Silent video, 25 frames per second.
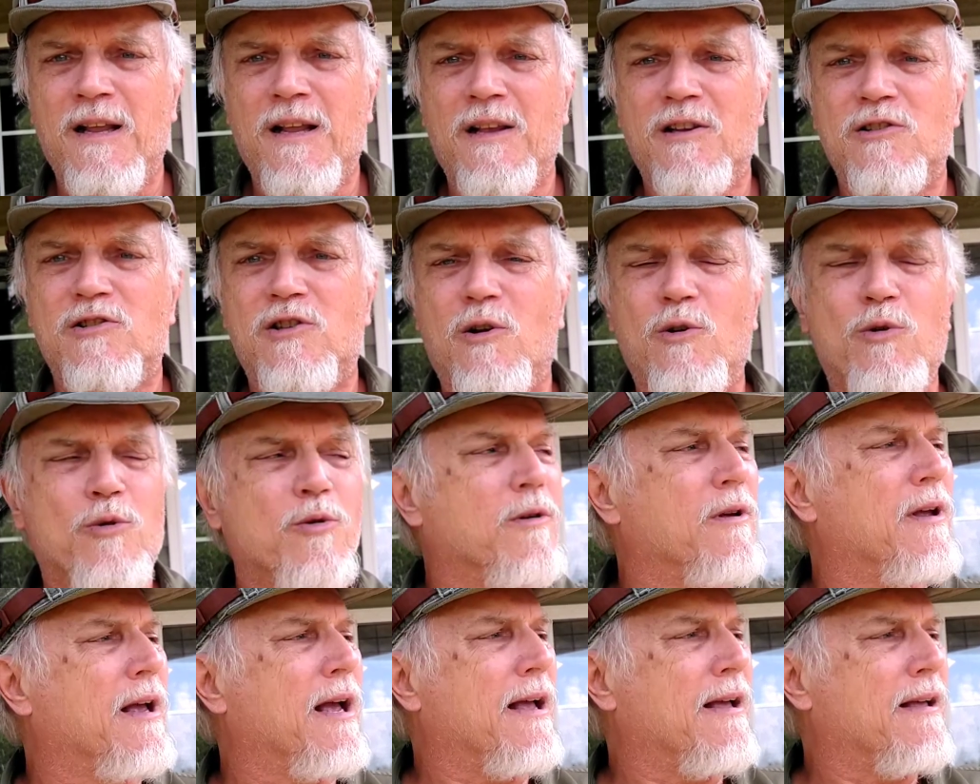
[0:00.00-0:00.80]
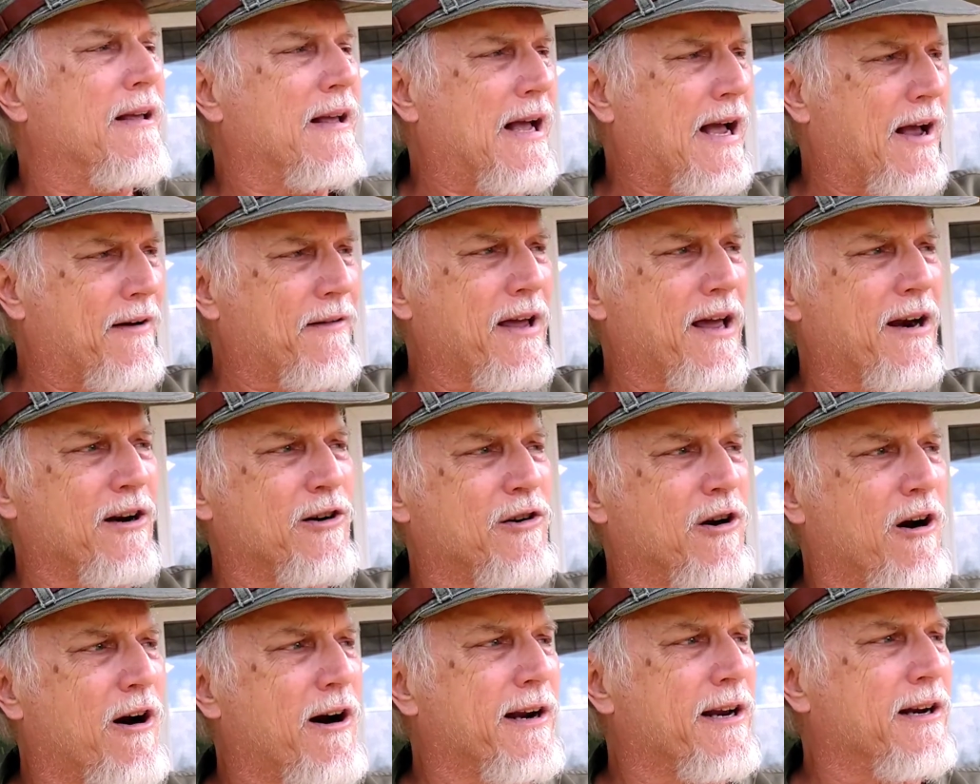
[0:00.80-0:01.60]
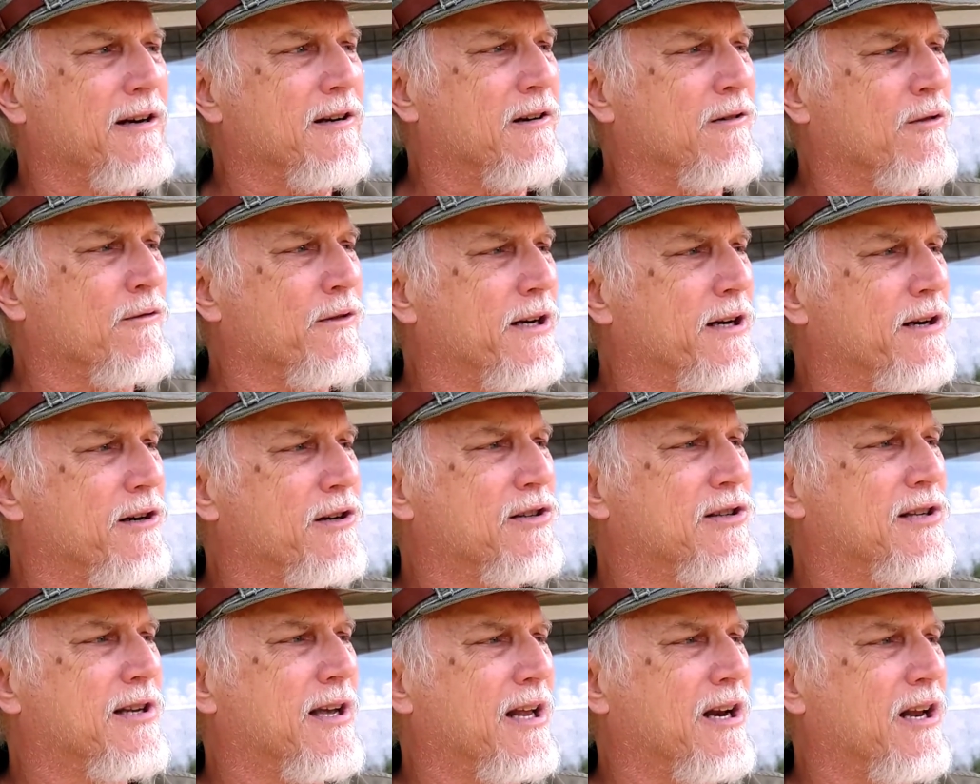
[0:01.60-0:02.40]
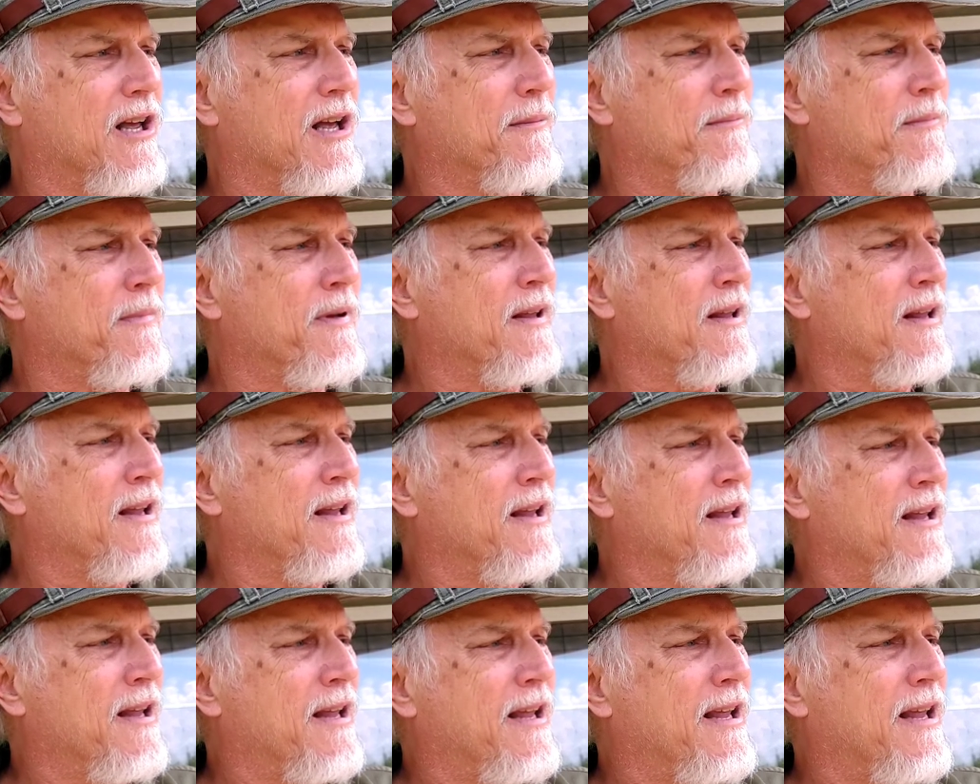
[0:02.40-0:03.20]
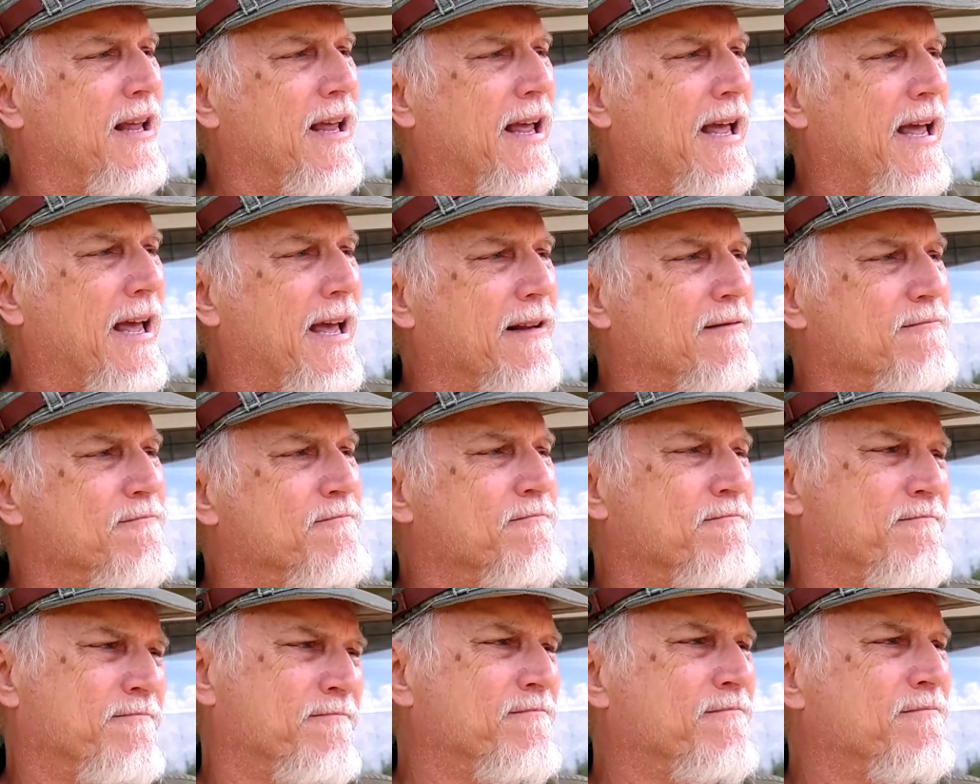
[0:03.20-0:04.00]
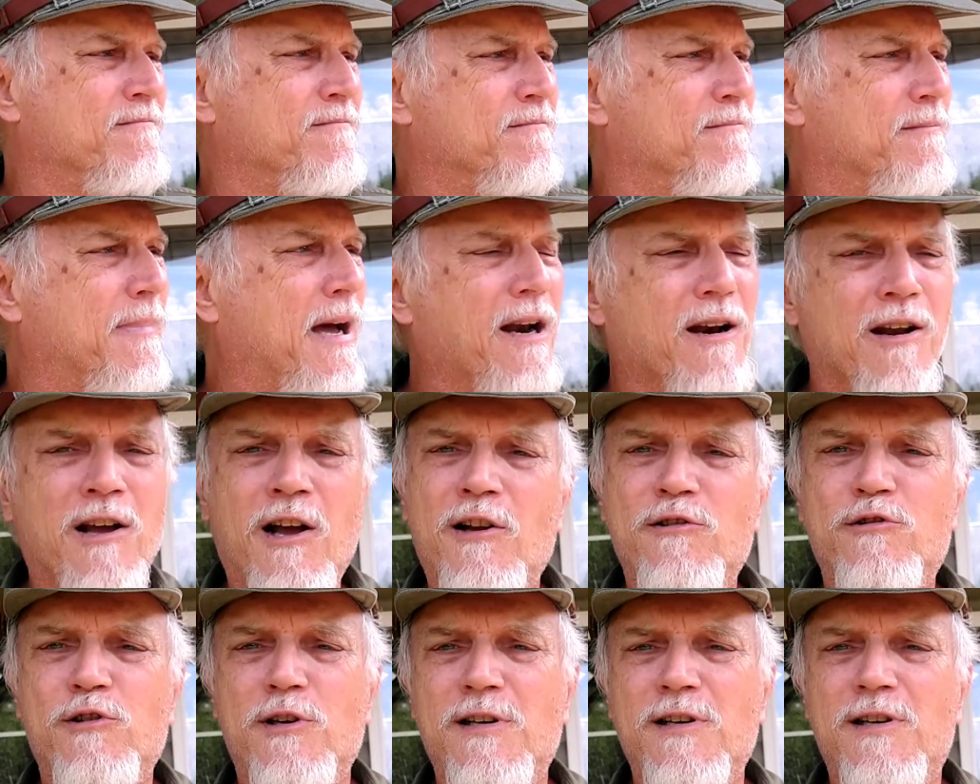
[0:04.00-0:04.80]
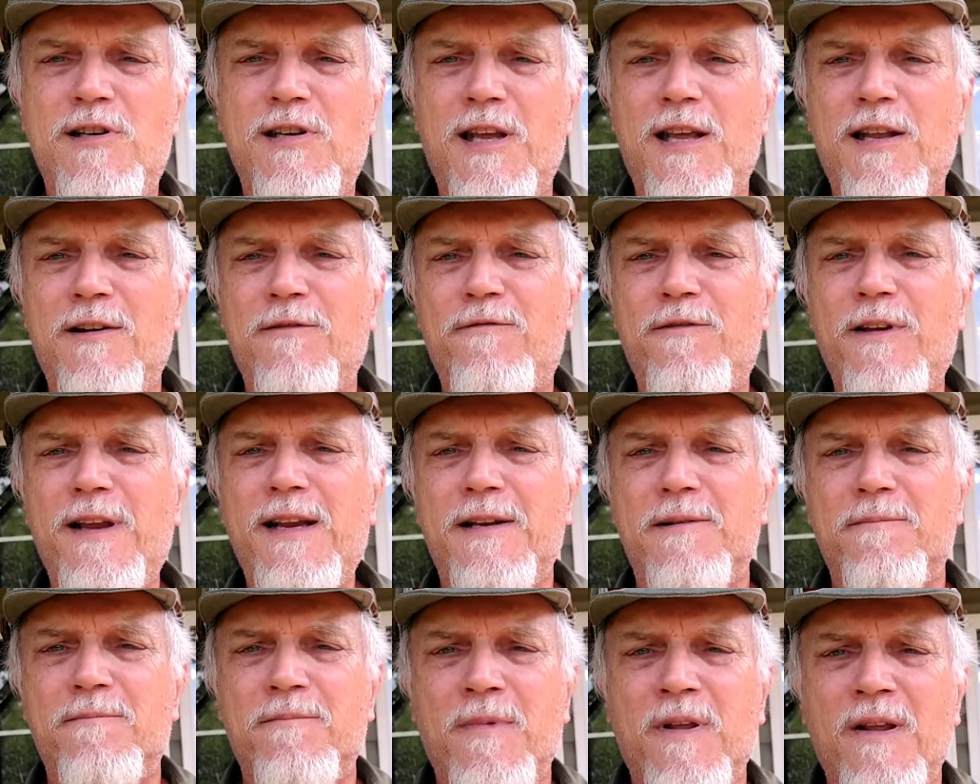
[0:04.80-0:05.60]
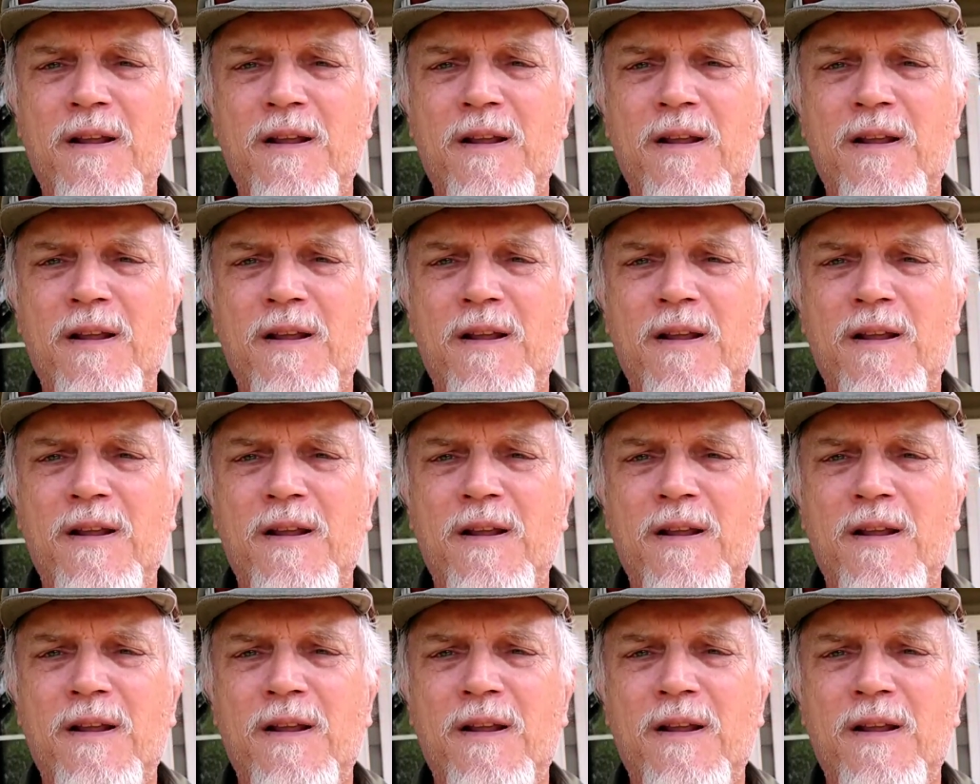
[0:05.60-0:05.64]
So I've got a target over here set up at about 110 feet.